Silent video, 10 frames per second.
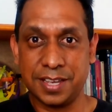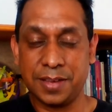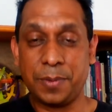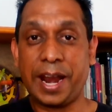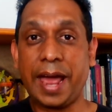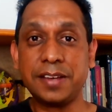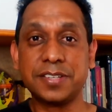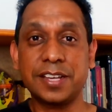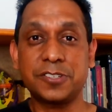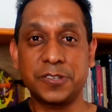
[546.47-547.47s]
But I
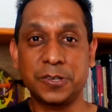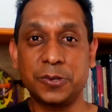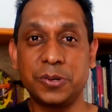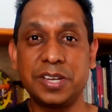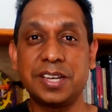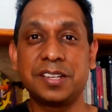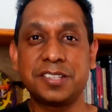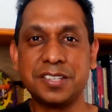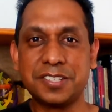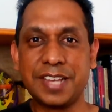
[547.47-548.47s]
say to you,
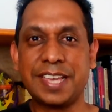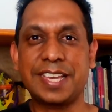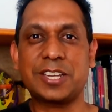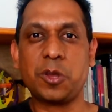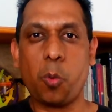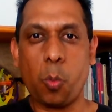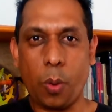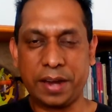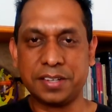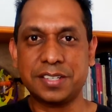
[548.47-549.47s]
just take it
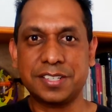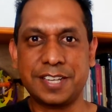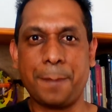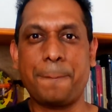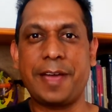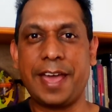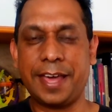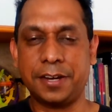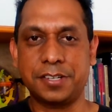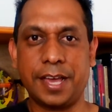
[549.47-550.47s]
one step at
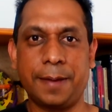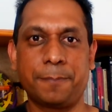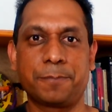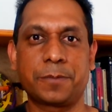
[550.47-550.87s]
a time.